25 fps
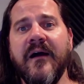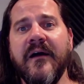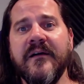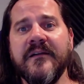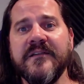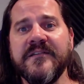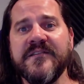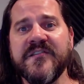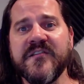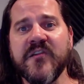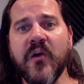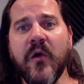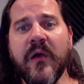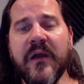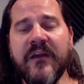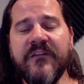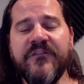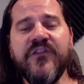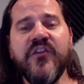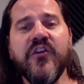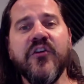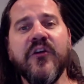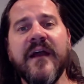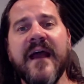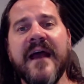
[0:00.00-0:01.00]
So if
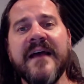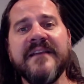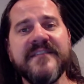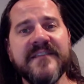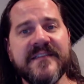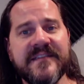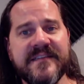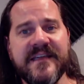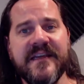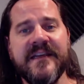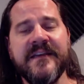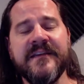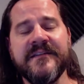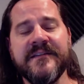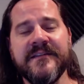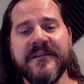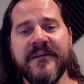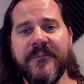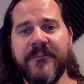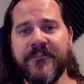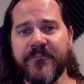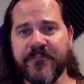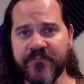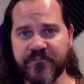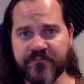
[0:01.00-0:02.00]
you're hesitant
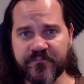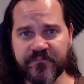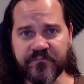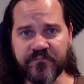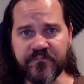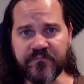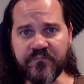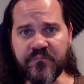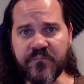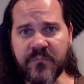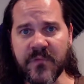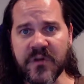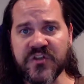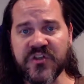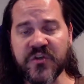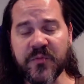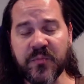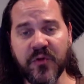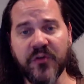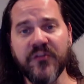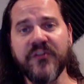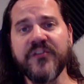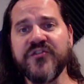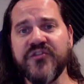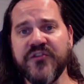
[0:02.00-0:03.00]
to
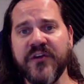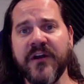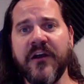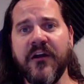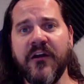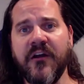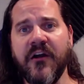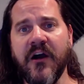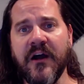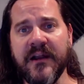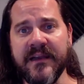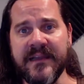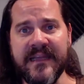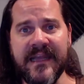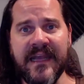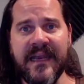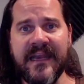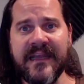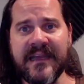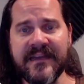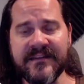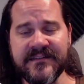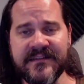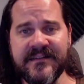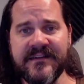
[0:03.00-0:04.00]
pull the trigger on
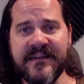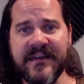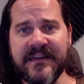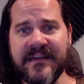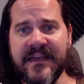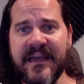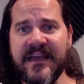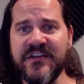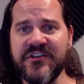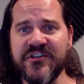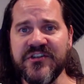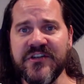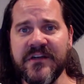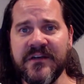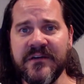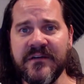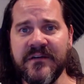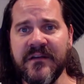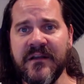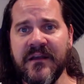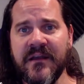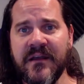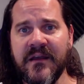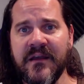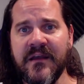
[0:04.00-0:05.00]
getting into dictation,
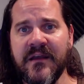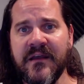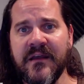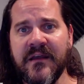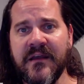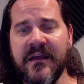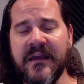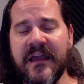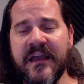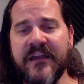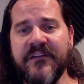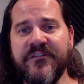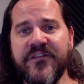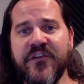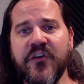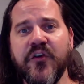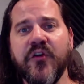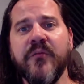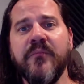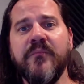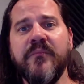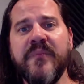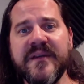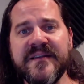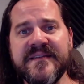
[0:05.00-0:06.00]
if you're
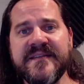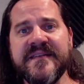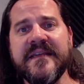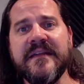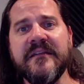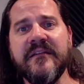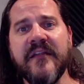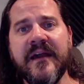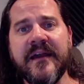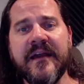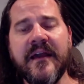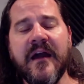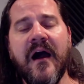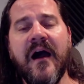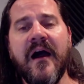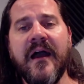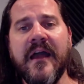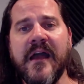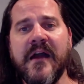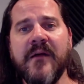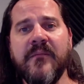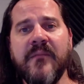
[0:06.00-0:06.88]
busy like I am,